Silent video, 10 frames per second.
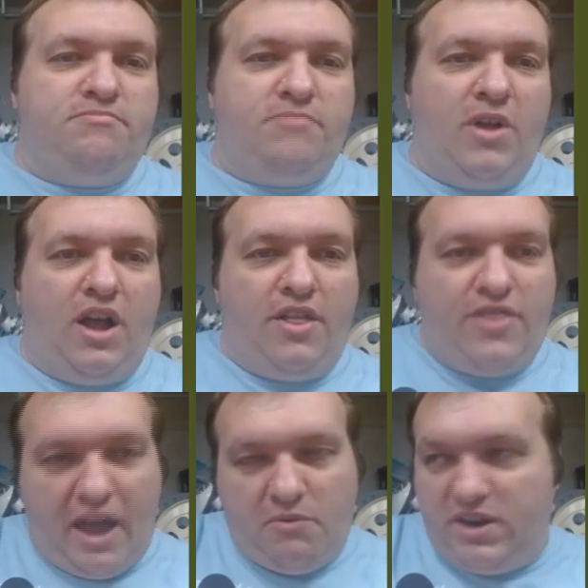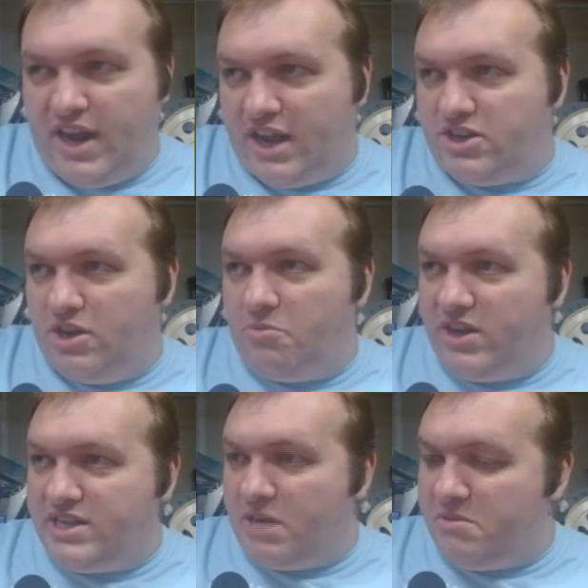That one next to you
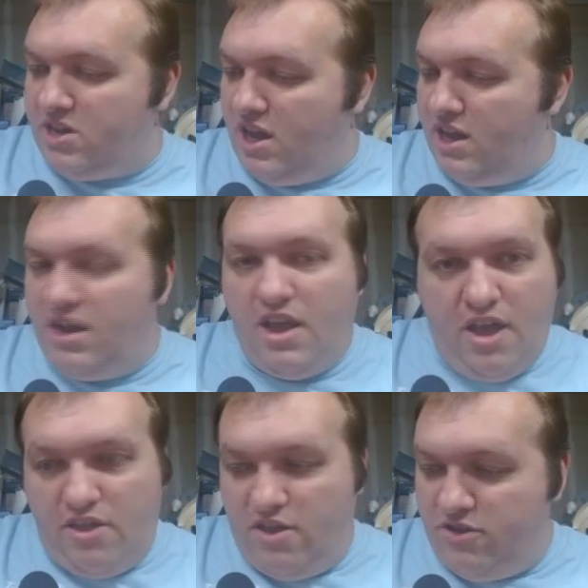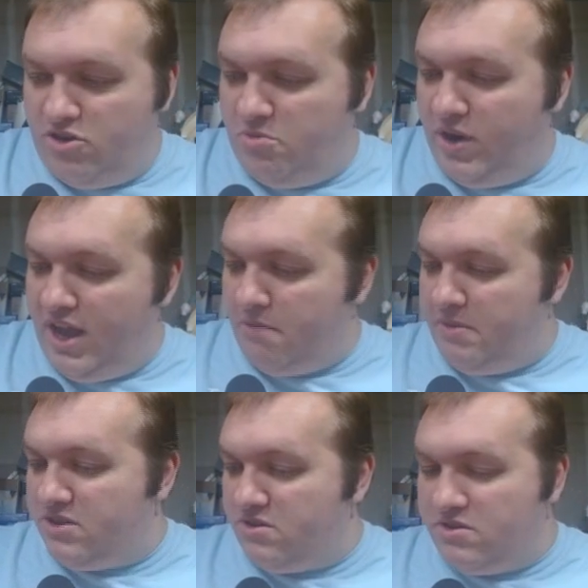brings out a baton. The other two bring out
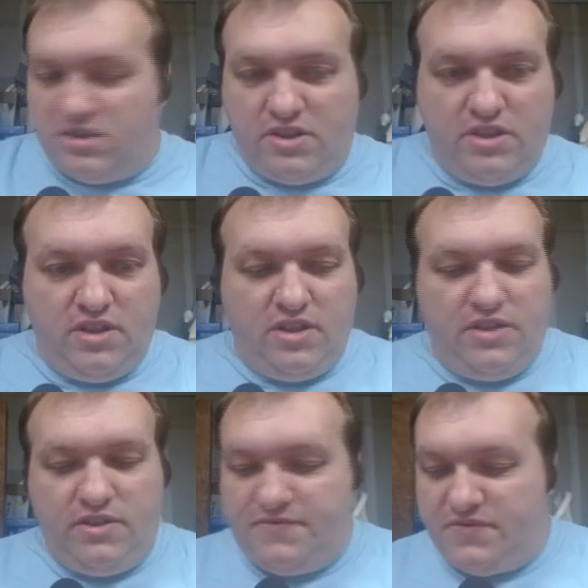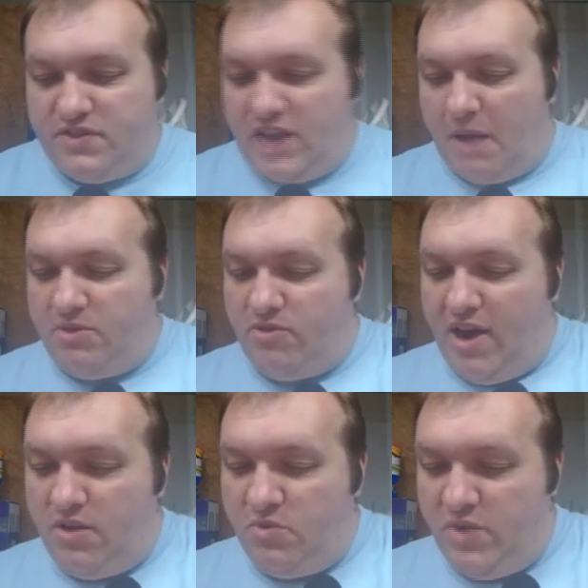pistols. Top of the
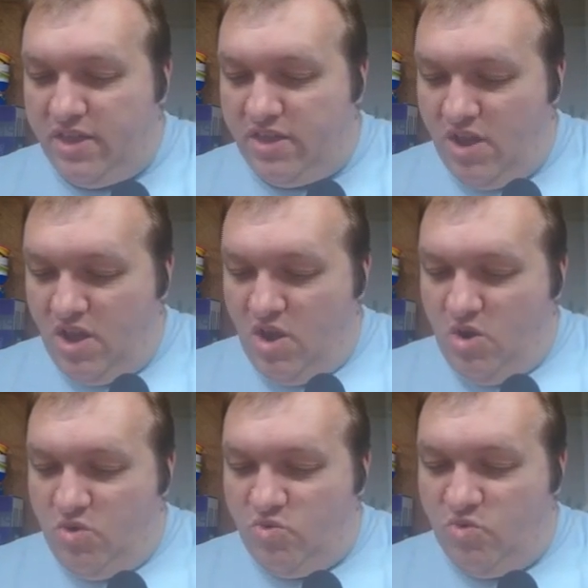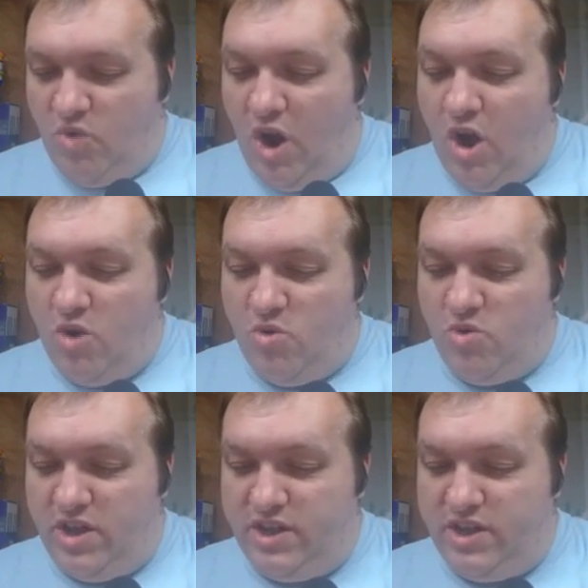round with Row.